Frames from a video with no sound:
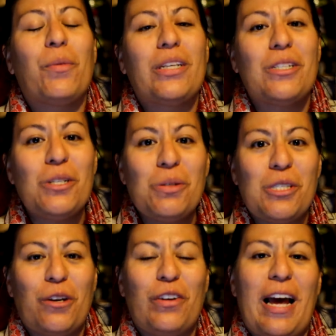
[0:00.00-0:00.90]
And when you do
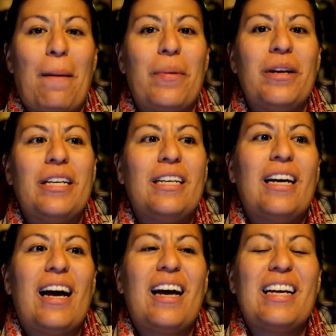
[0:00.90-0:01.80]
serve it up,
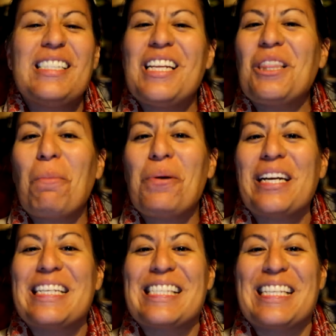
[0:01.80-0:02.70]
it's not the
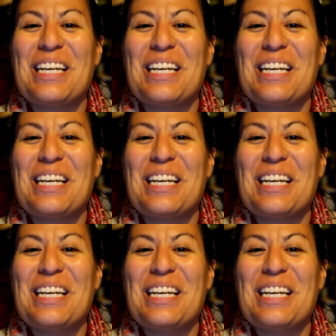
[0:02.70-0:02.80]
prettiest